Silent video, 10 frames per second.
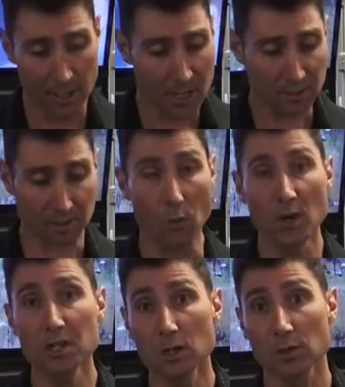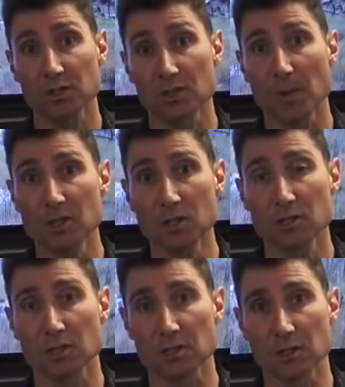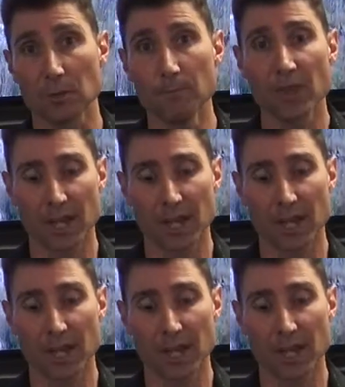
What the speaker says: So when you do a suspension system,